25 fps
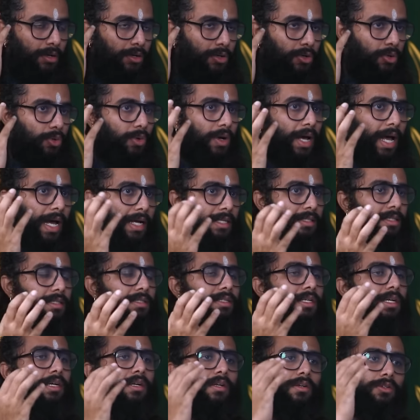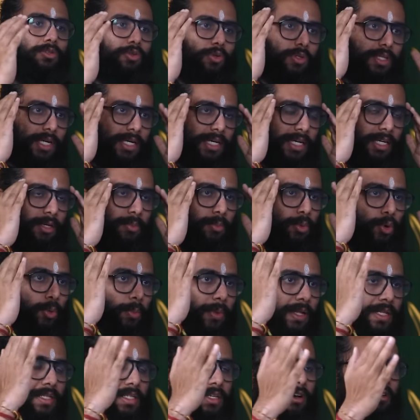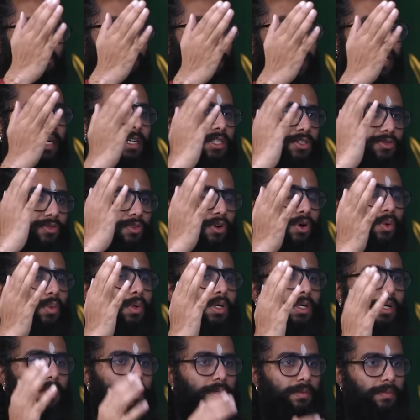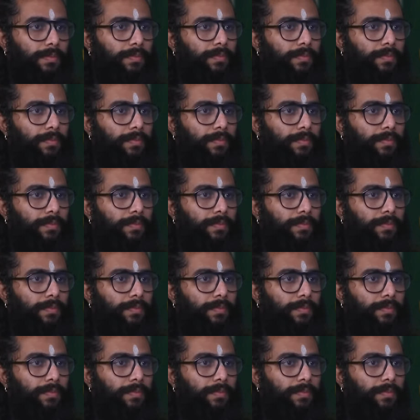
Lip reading: to access it so that it propels our minds forward.